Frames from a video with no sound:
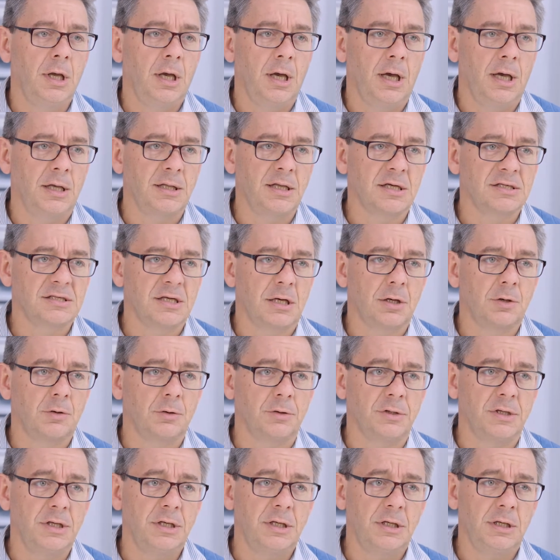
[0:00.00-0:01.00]
and
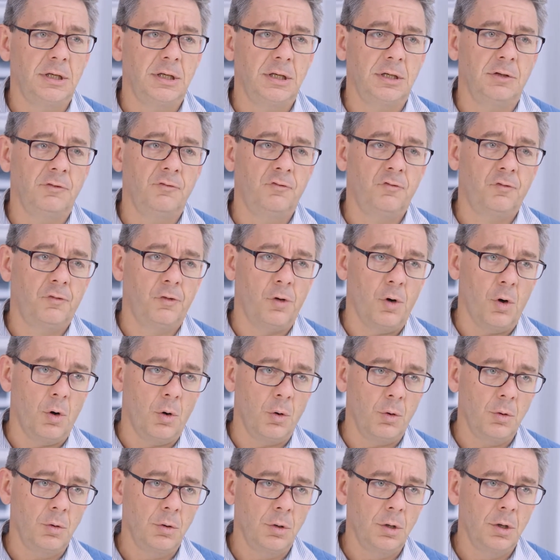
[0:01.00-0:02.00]
asynchrony in
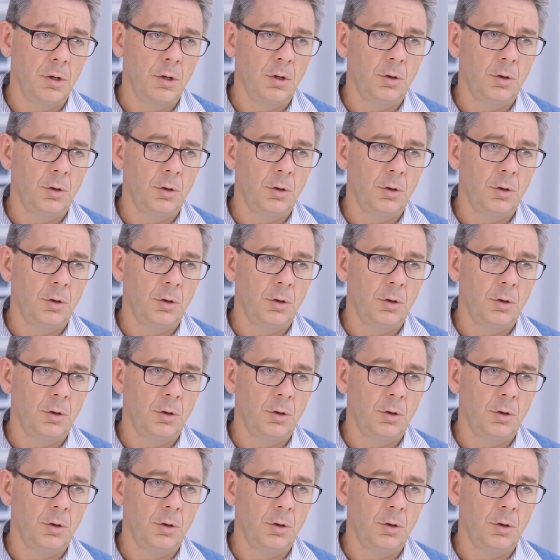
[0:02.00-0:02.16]
flow,